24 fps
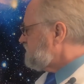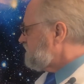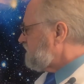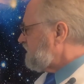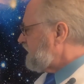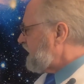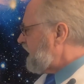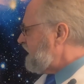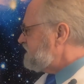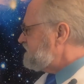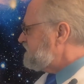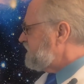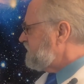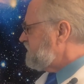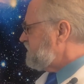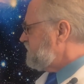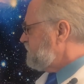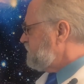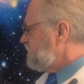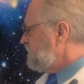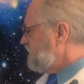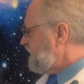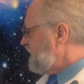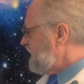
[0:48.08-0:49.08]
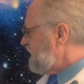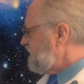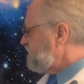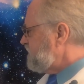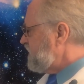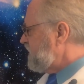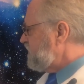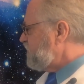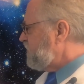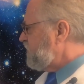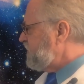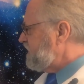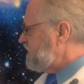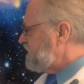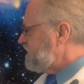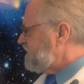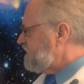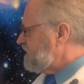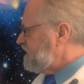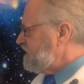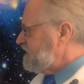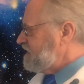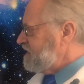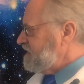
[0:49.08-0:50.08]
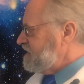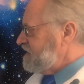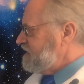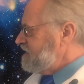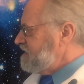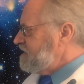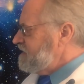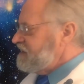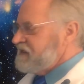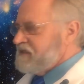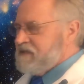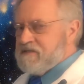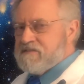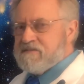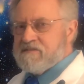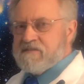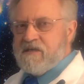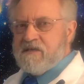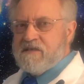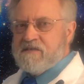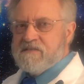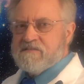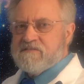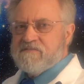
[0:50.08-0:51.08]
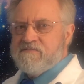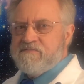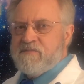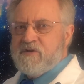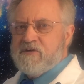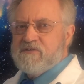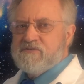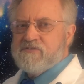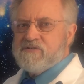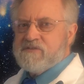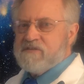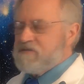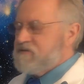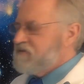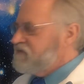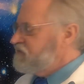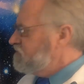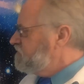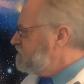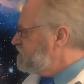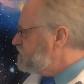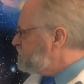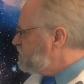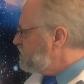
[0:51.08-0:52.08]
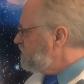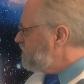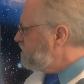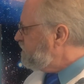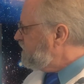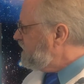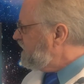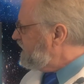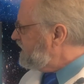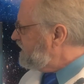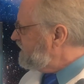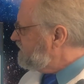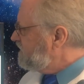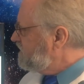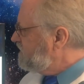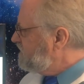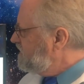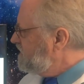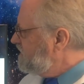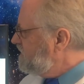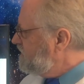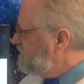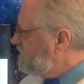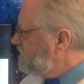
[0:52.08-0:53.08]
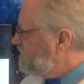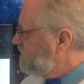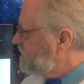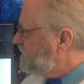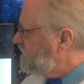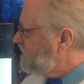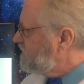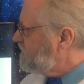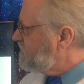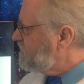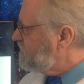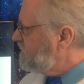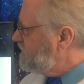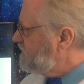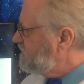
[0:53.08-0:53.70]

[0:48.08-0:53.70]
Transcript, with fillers: Isaac Newton came up with his laws of motion, which were applied within three